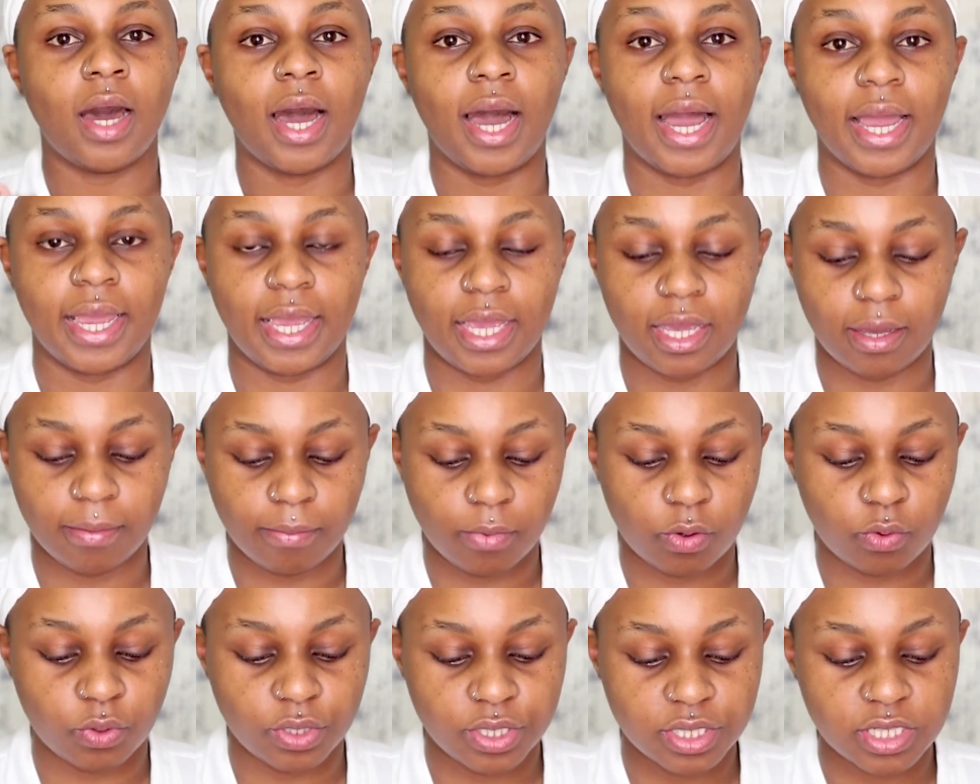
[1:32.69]
I
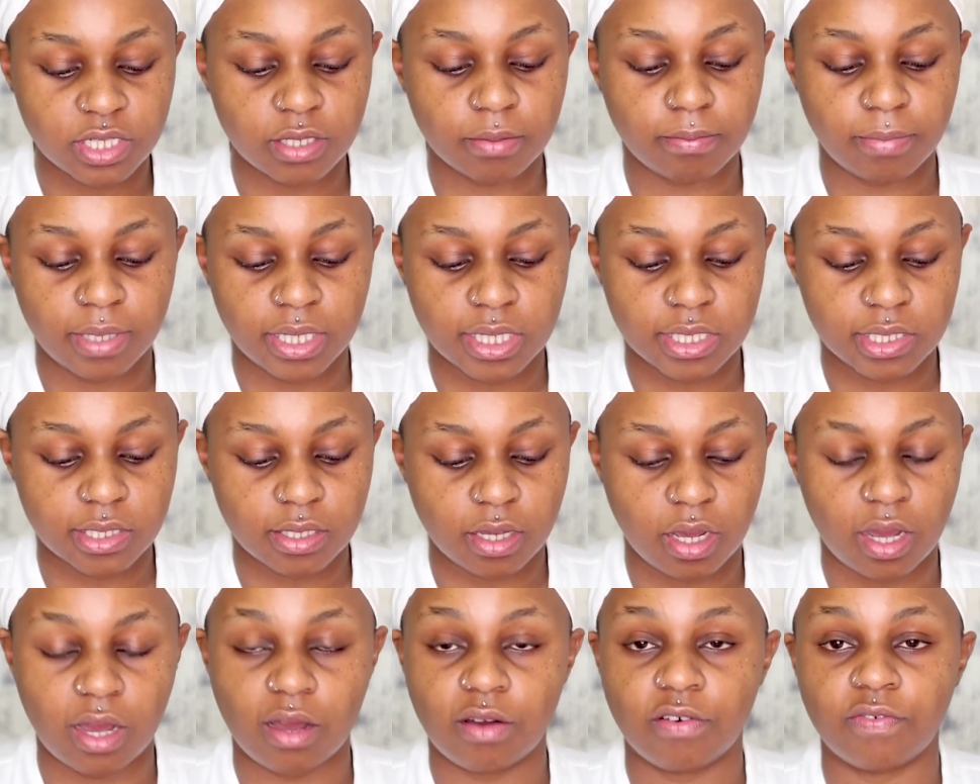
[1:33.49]
am going to mix
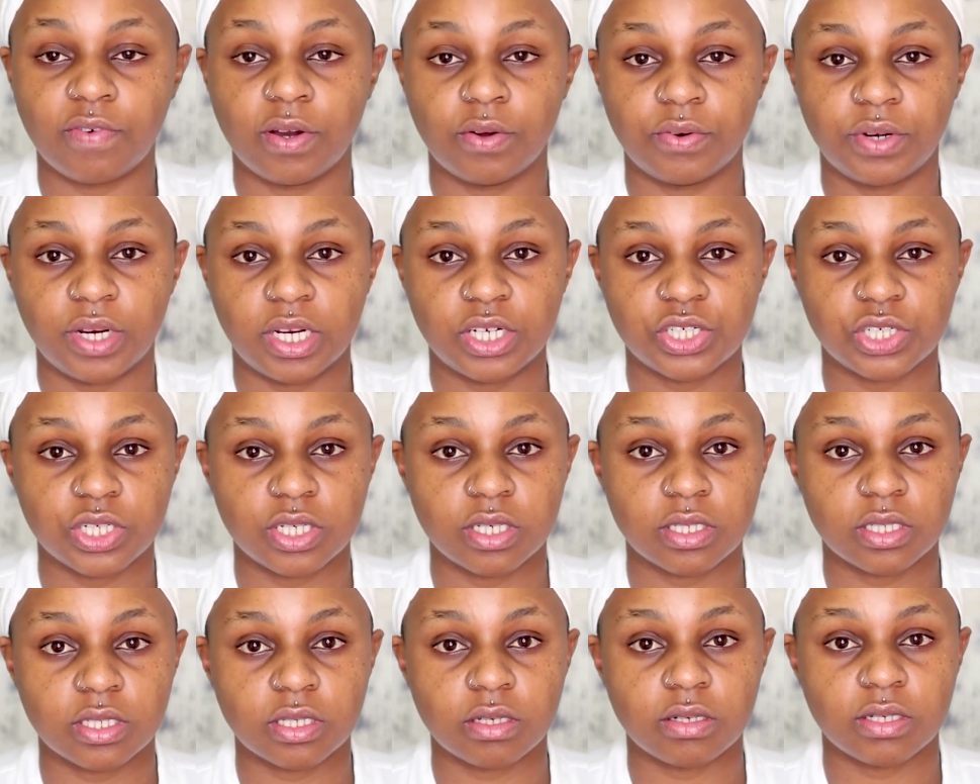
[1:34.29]

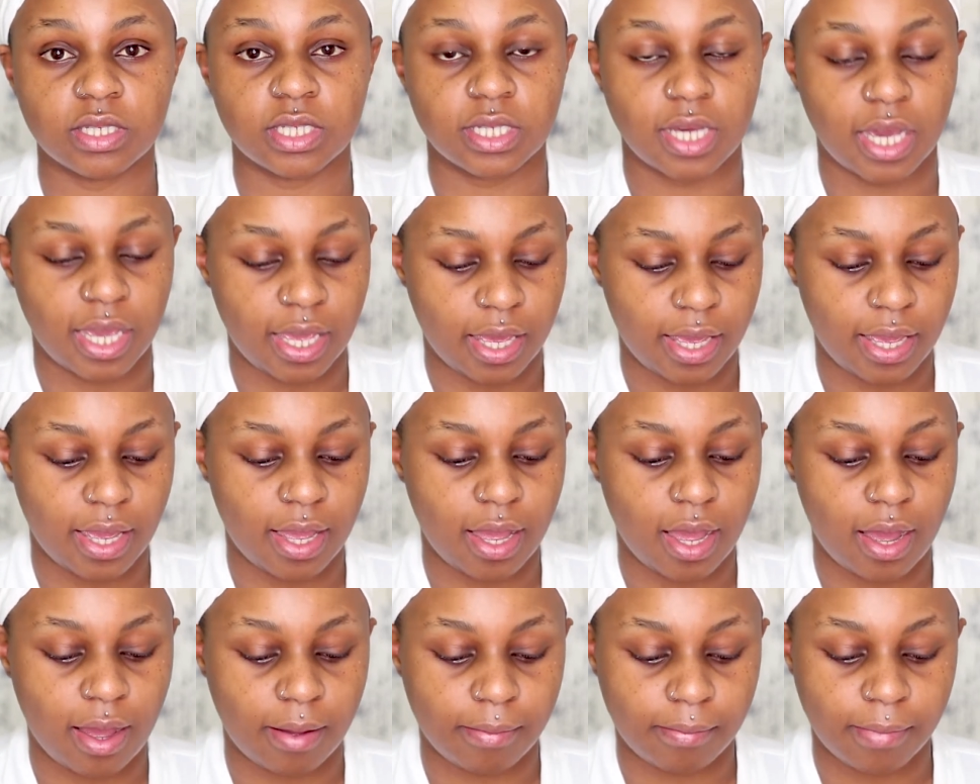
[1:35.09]
foundations because
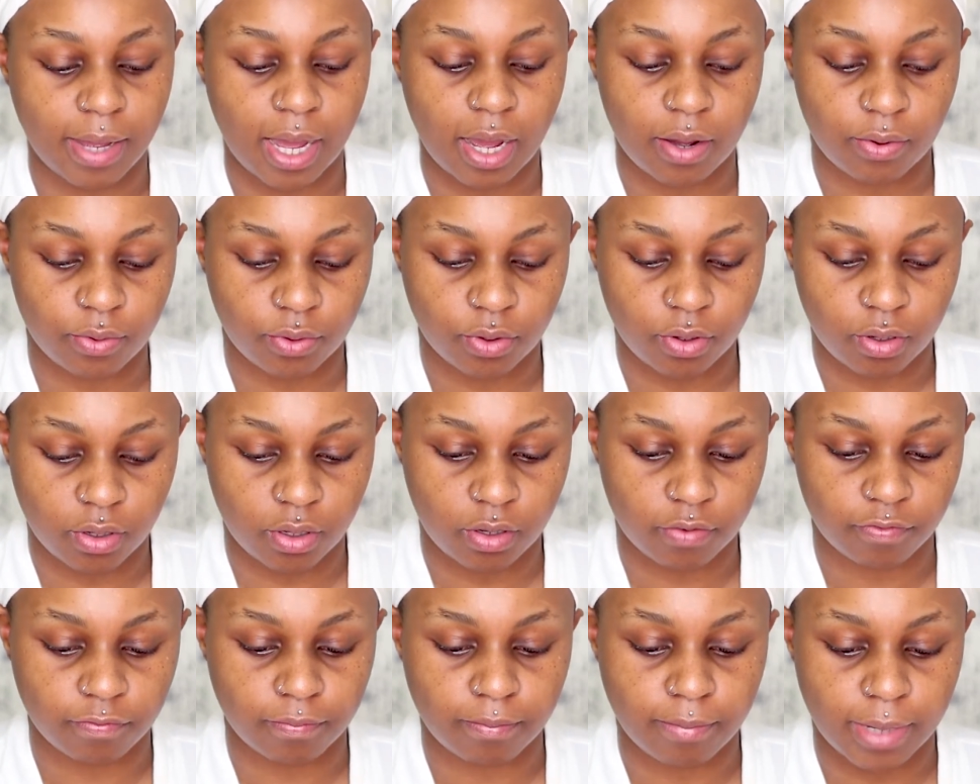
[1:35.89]
I'm out
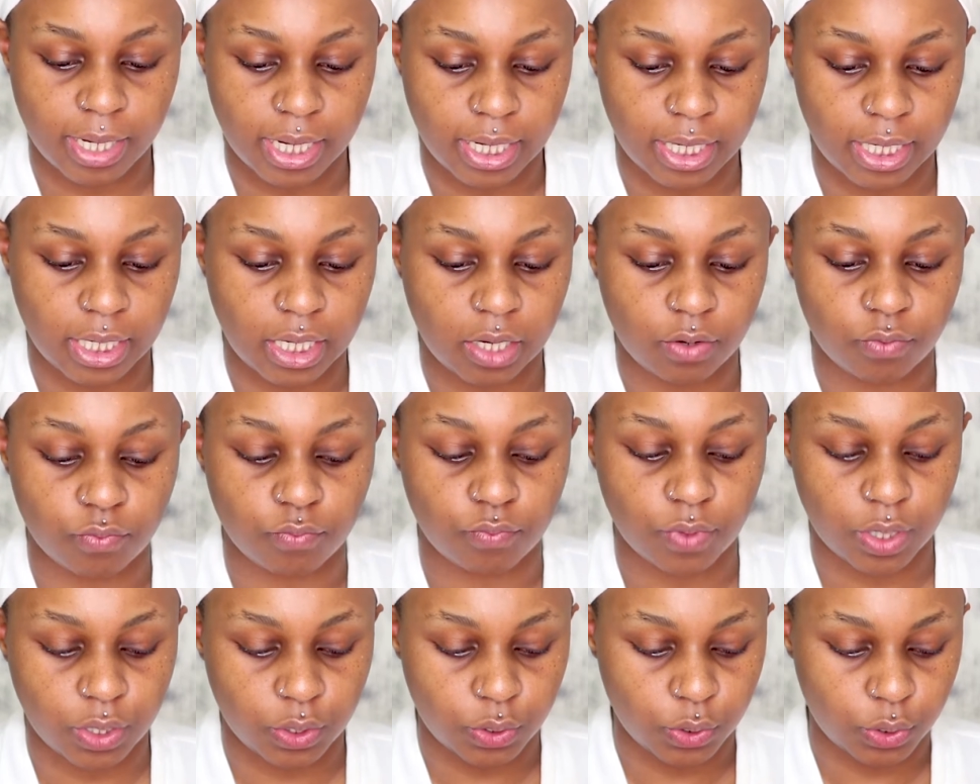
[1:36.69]
of my
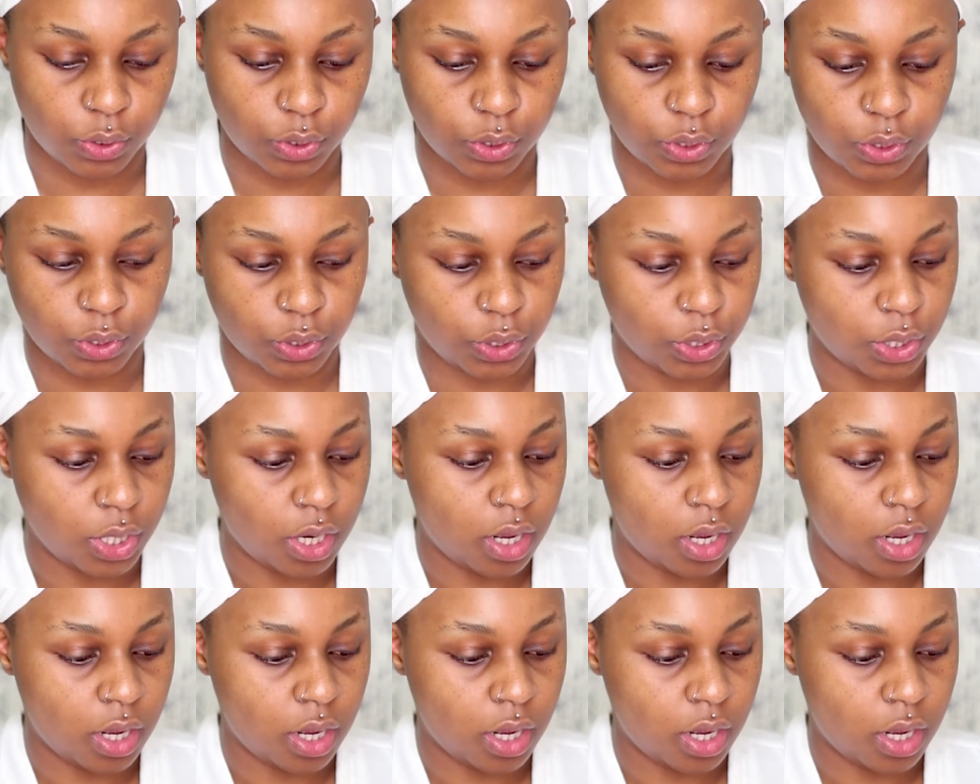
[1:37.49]
regular